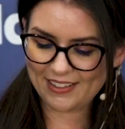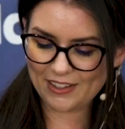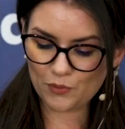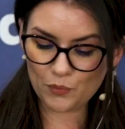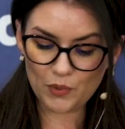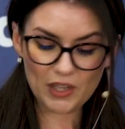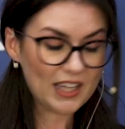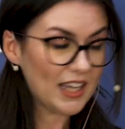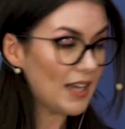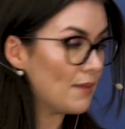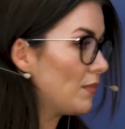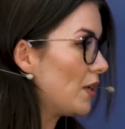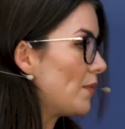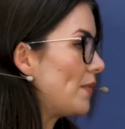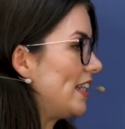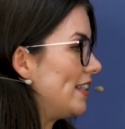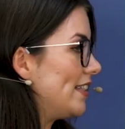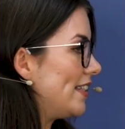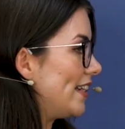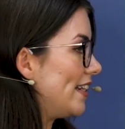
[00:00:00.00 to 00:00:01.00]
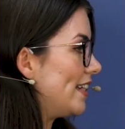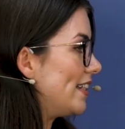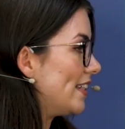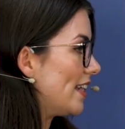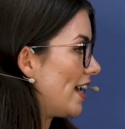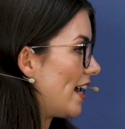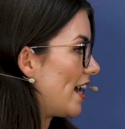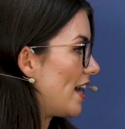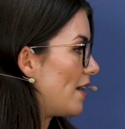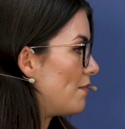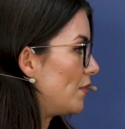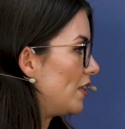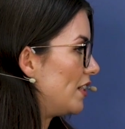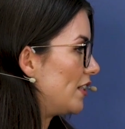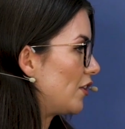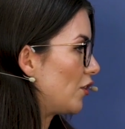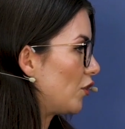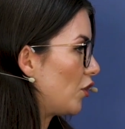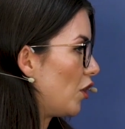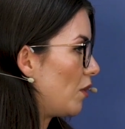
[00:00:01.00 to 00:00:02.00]
We implemented
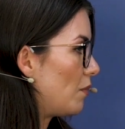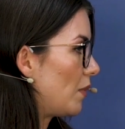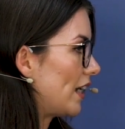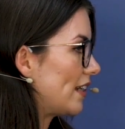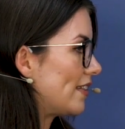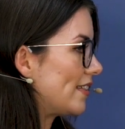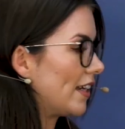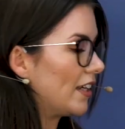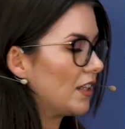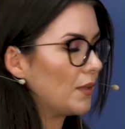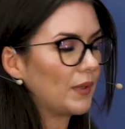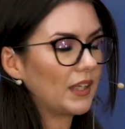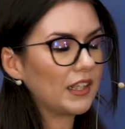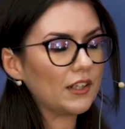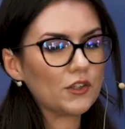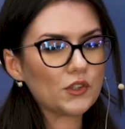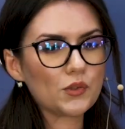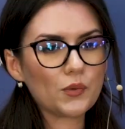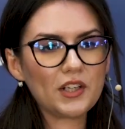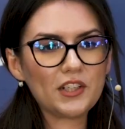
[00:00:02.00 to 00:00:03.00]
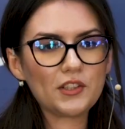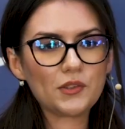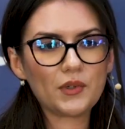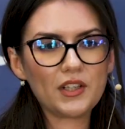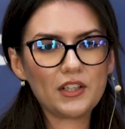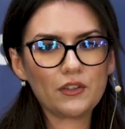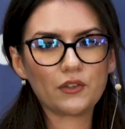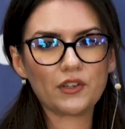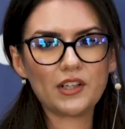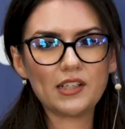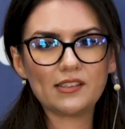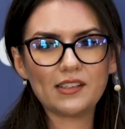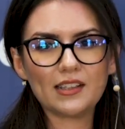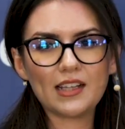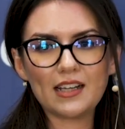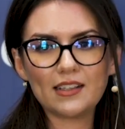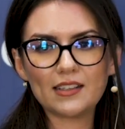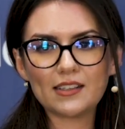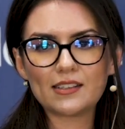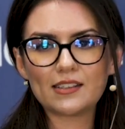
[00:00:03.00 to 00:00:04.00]
monday.com, like I say, at the beginning of 2023, so
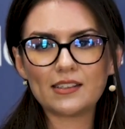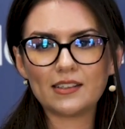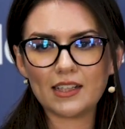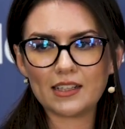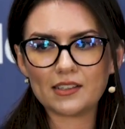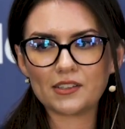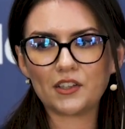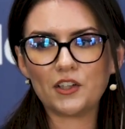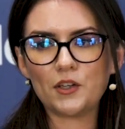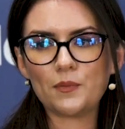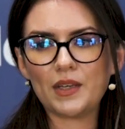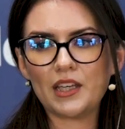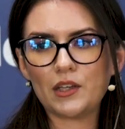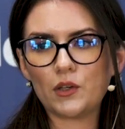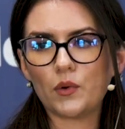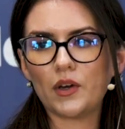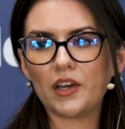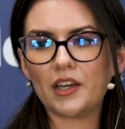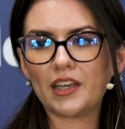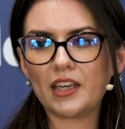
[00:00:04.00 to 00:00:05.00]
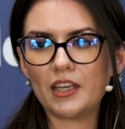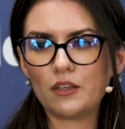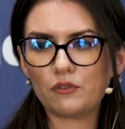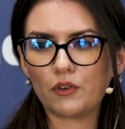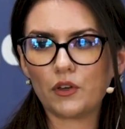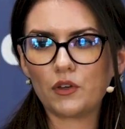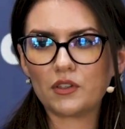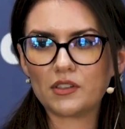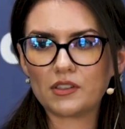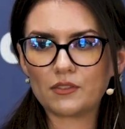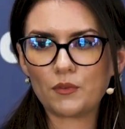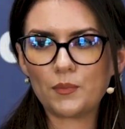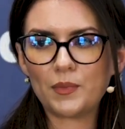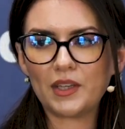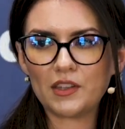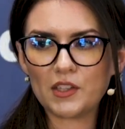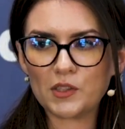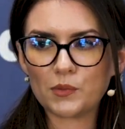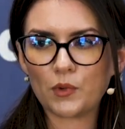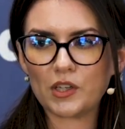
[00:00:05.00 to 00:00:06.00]
that's going to be quite a key focus for
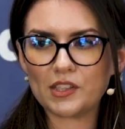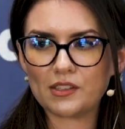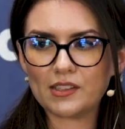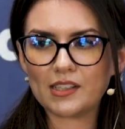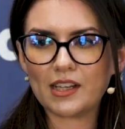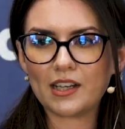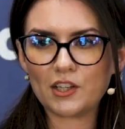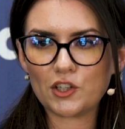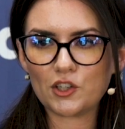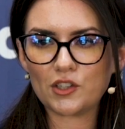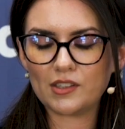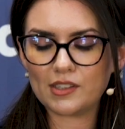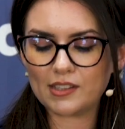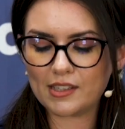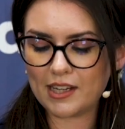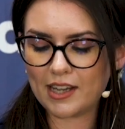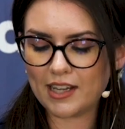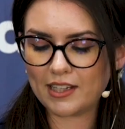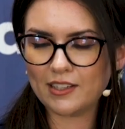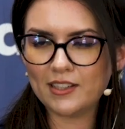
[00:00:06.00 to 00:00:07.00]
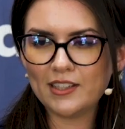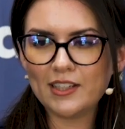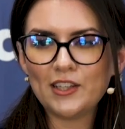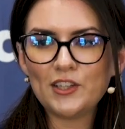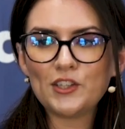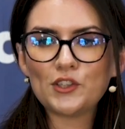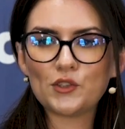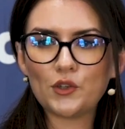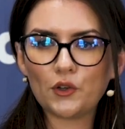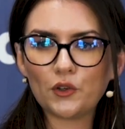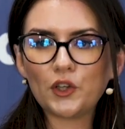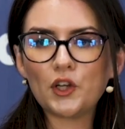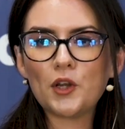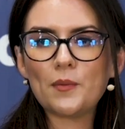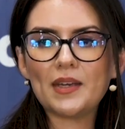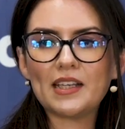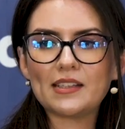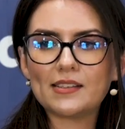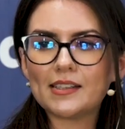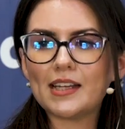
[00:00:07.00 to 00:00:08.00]
me in this presentation today. It's not going to
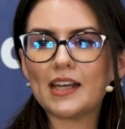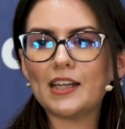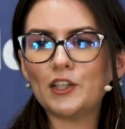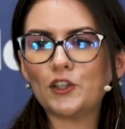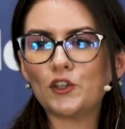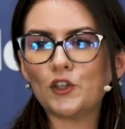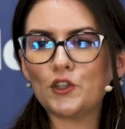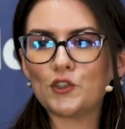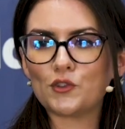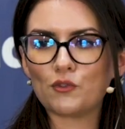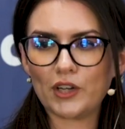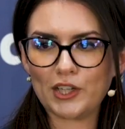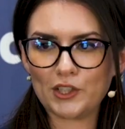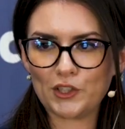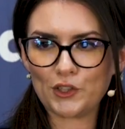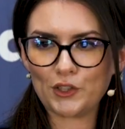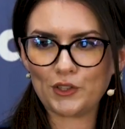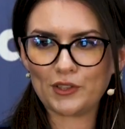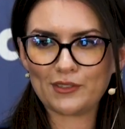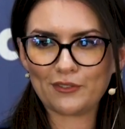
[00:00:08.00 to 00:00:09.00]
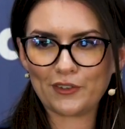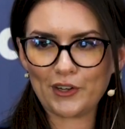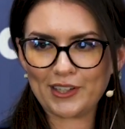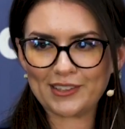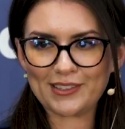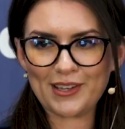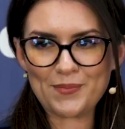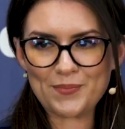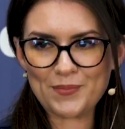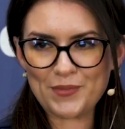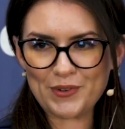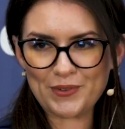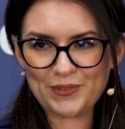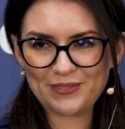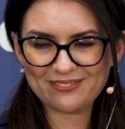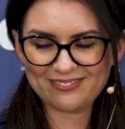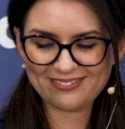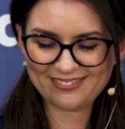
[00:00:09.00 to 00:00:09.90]
be as technical as Richard's, for example.